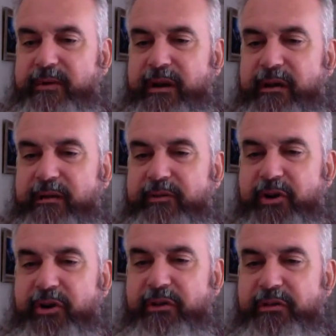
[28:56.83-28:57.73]
Never
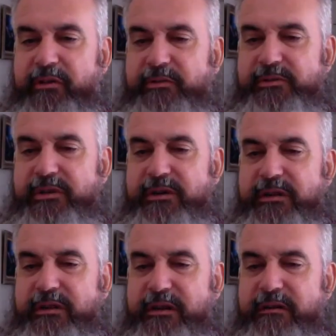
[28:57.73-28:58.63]
heard of those at
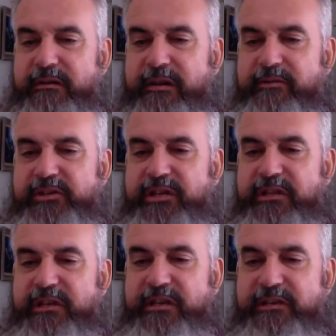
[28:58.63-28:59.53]
all, Lynn. Never
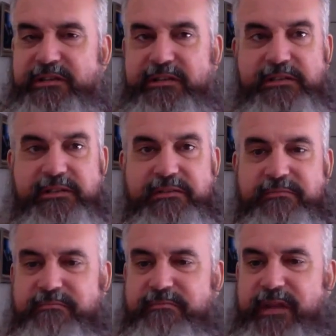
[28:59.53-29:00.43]
seen the
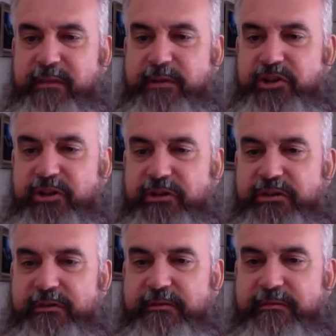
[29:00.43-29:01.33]
Denison's
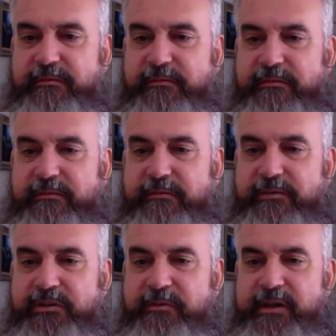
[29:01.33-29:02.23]
thingamajiggers.
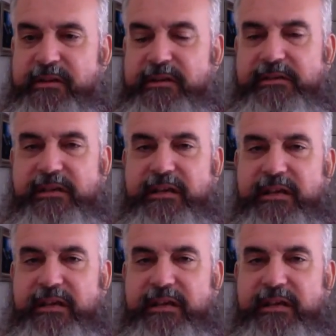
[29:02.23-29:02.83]
Tamales.